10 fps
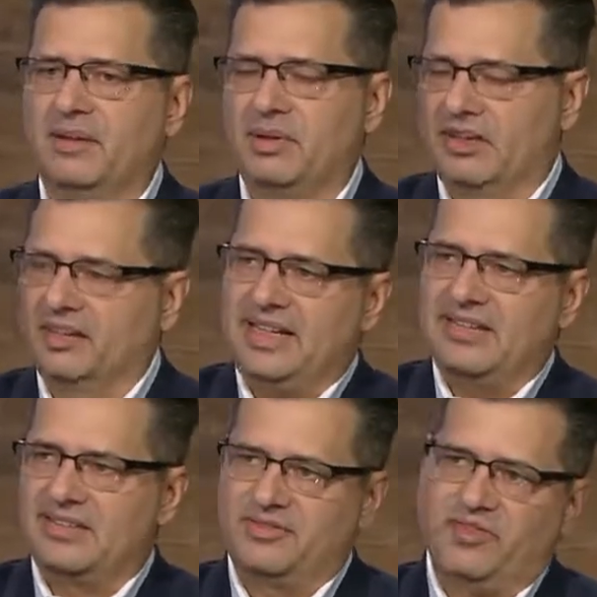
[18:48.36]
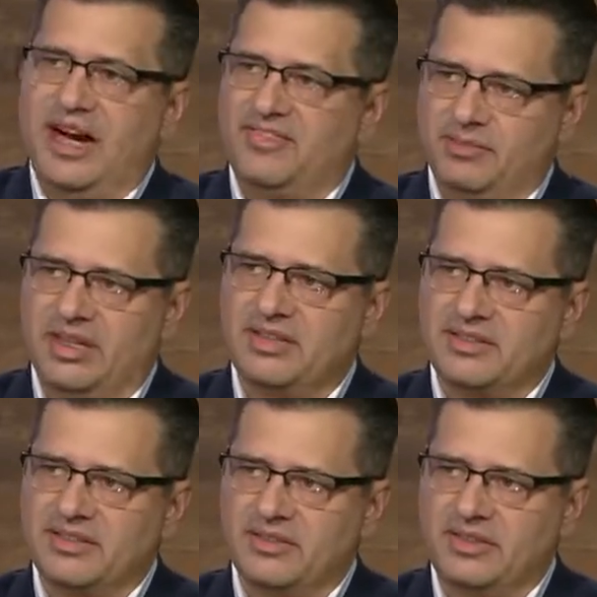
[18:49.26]
But in the last 5
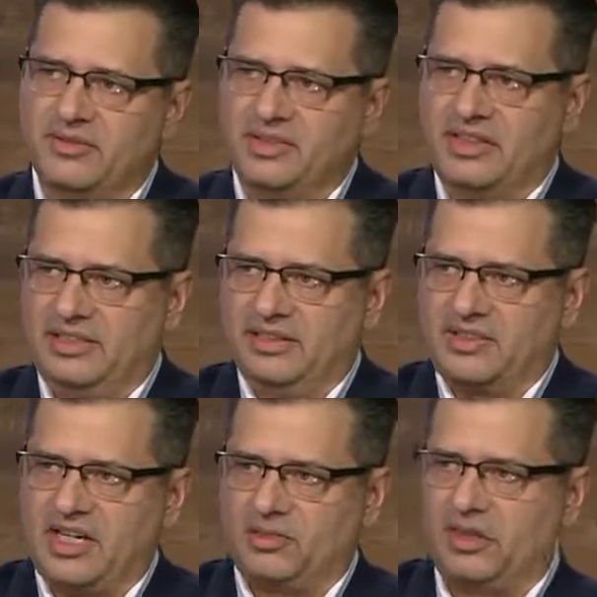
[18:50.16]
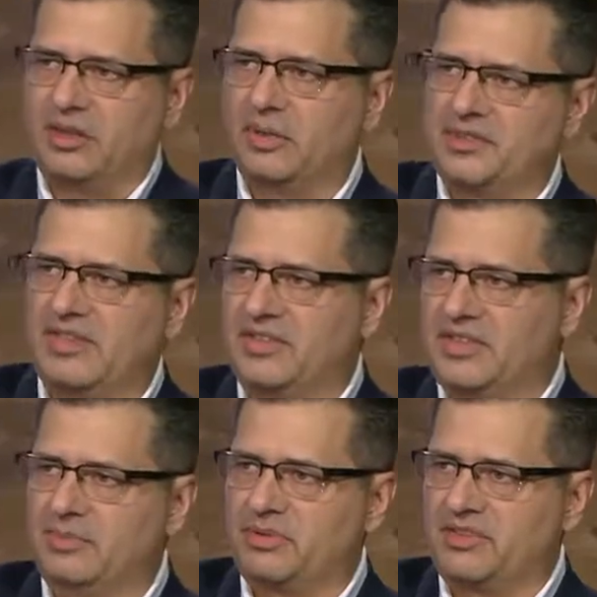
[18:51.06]
months, you've seen the stock market go up
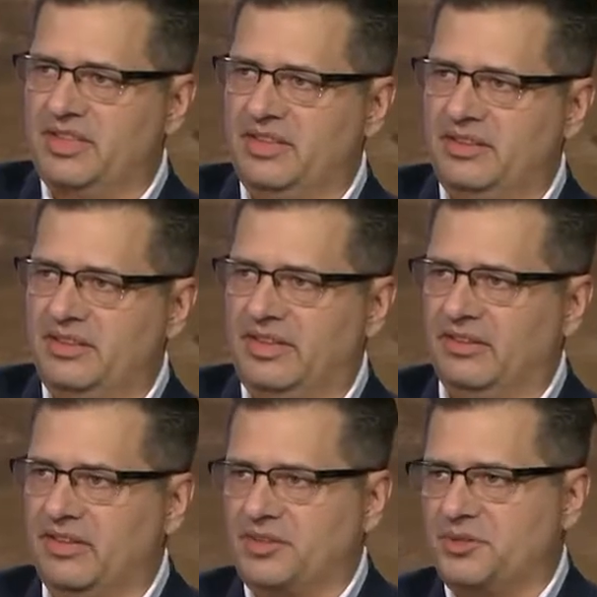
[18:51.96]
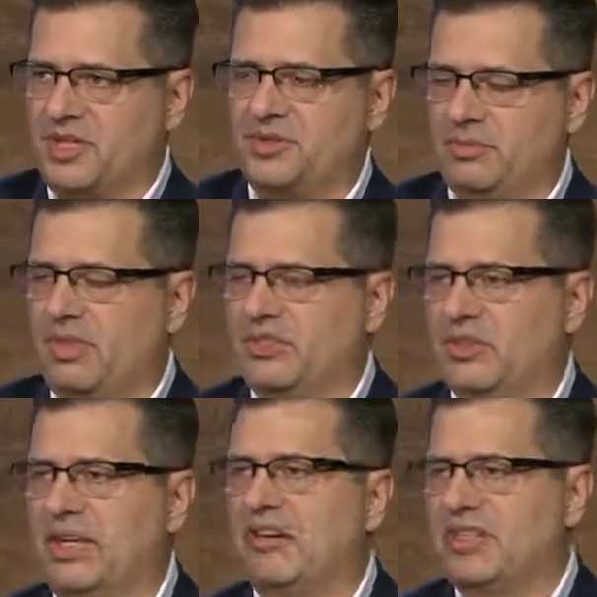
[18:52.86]
17% and long-term treasury bonds
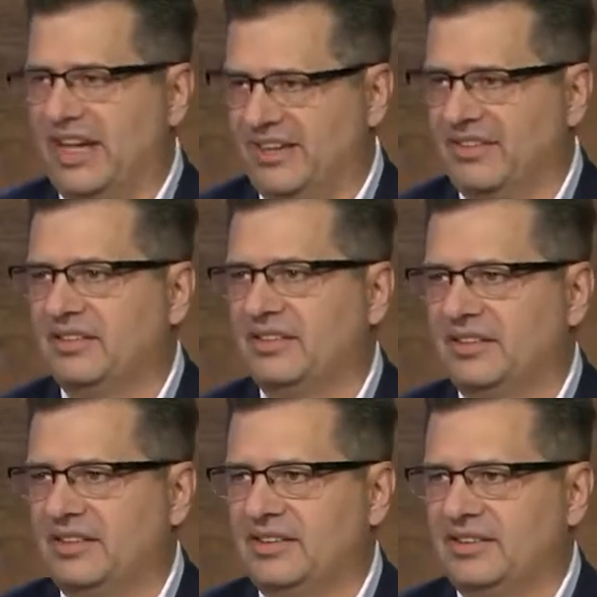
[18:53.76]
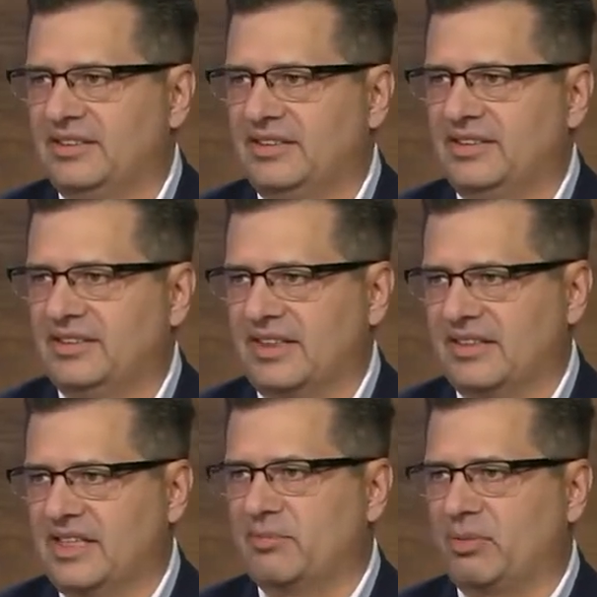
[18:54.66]
go down 10%. So
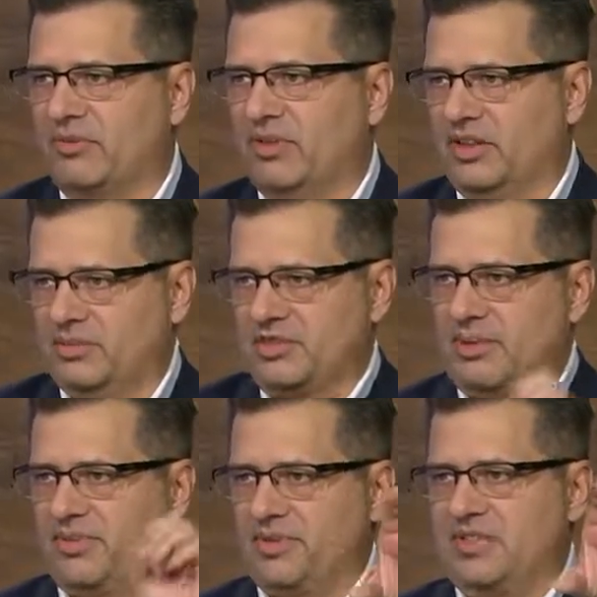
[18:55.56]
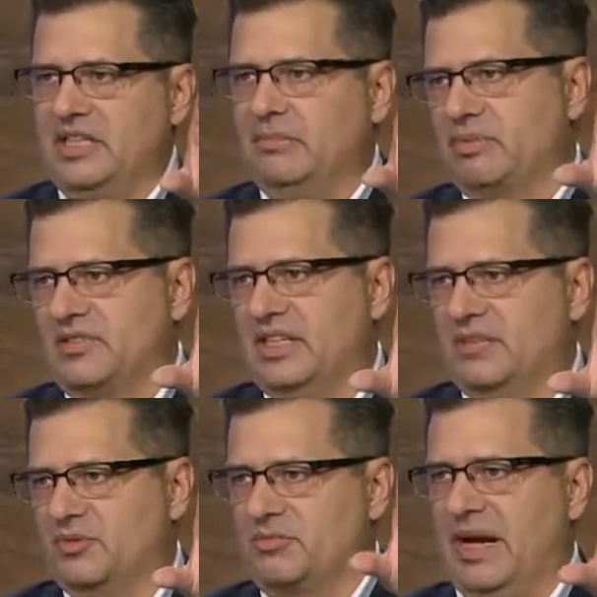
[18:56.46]
that same portfolio that was up 13%,
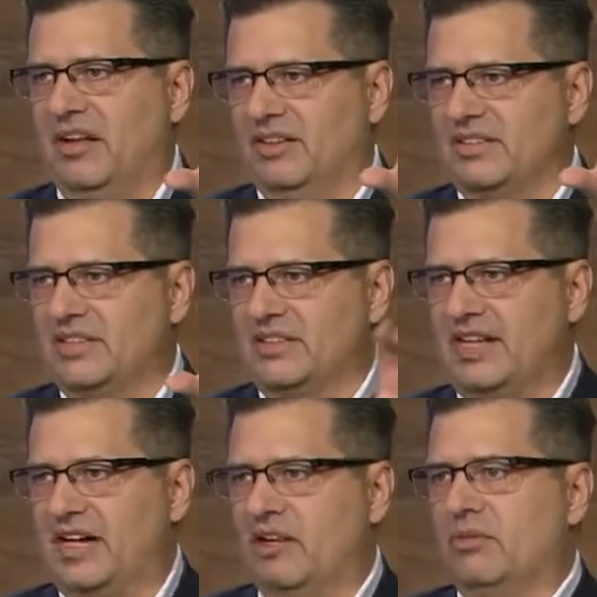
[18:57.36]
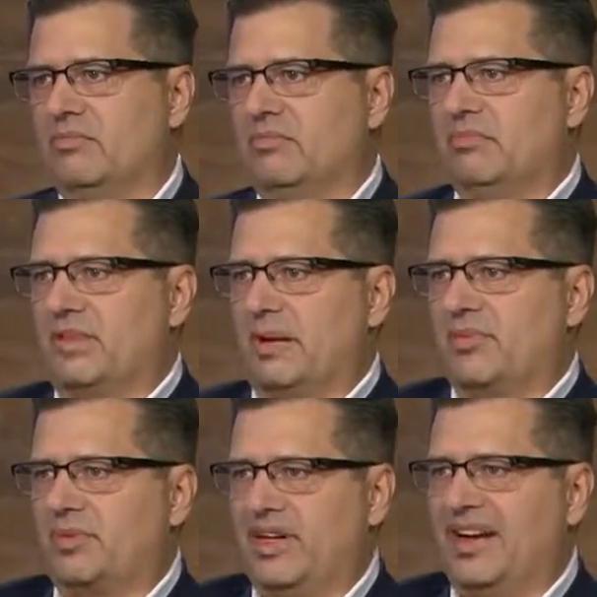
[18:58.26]
it was balanced, is now up
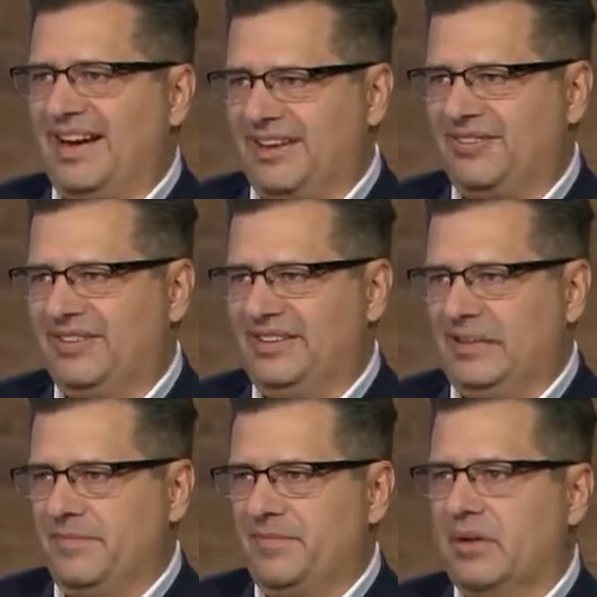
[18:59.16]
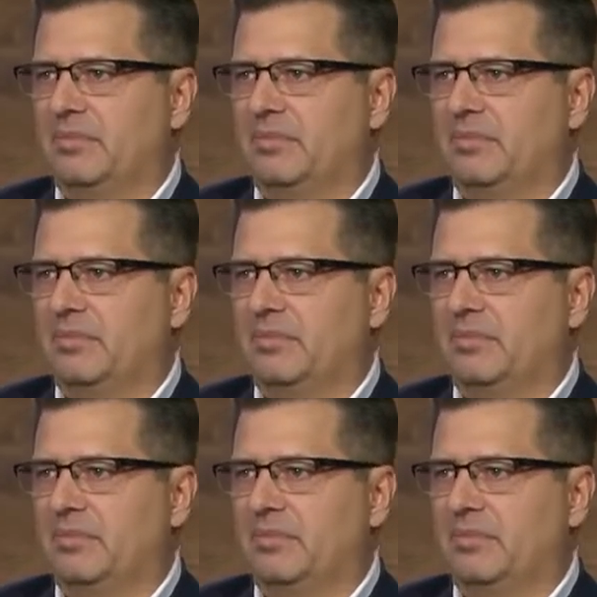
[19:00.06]
3.5%.